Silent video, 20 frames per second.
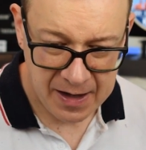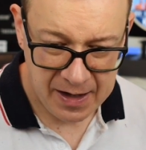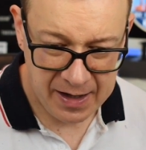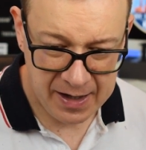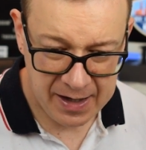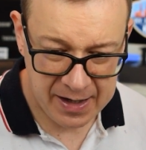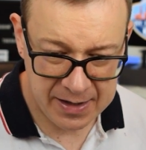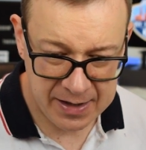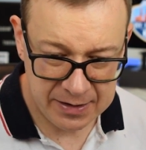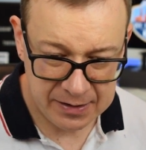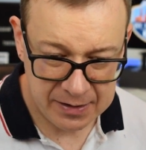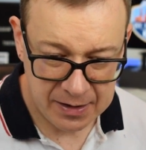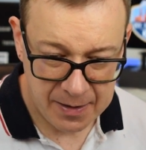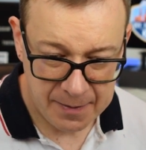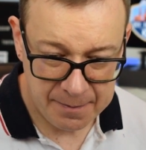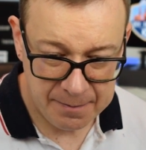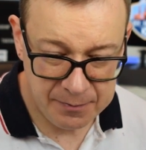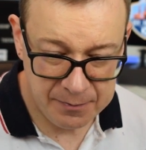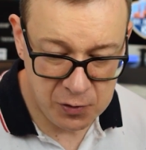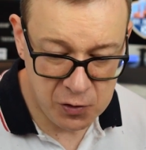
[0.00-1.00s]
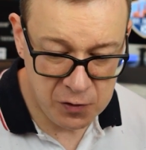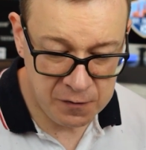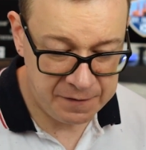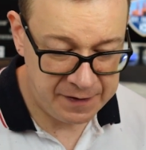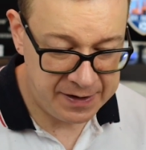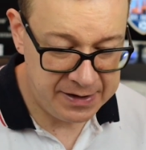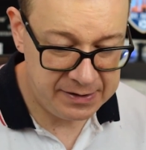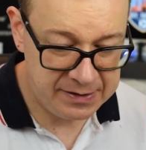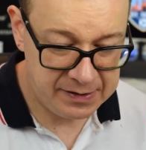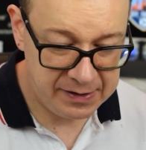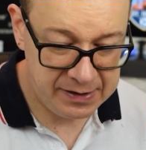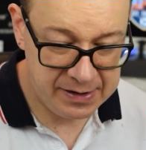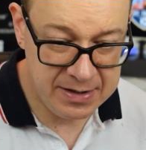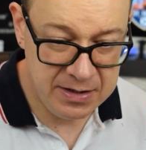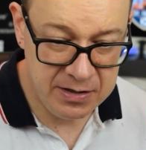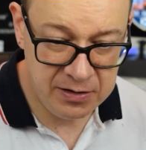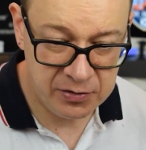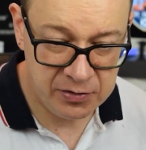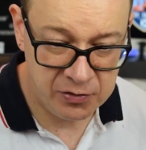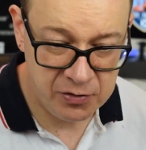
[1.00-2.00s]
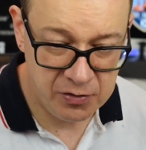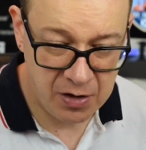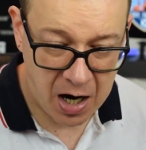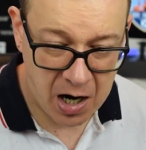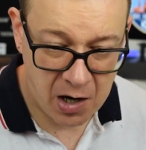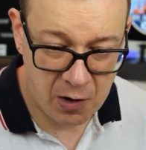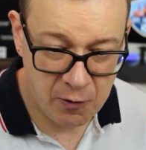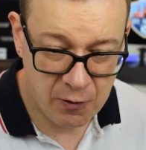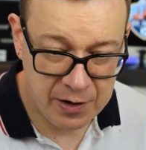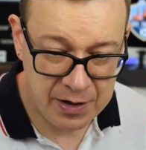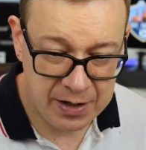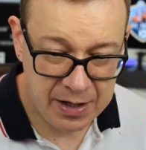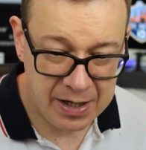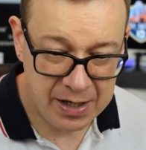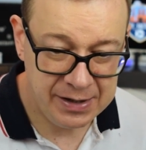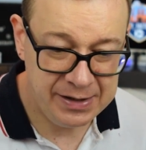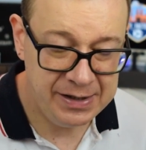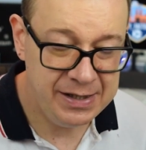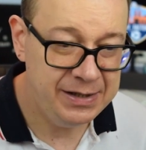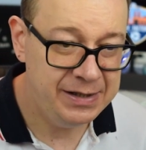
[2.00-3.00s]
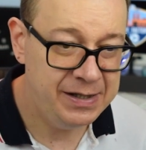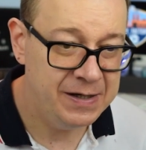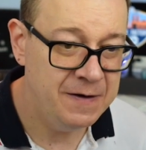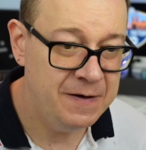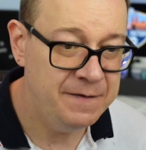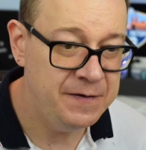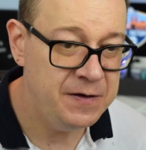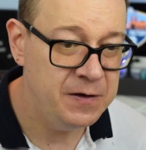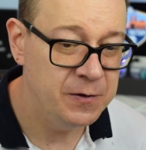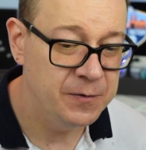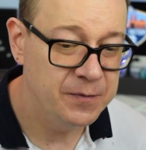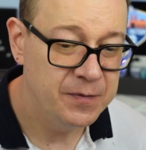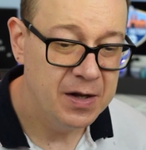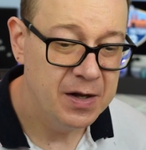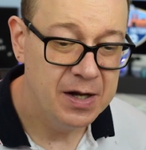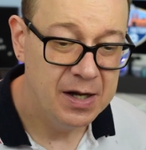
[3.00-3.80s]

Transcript: and move it into our detail view.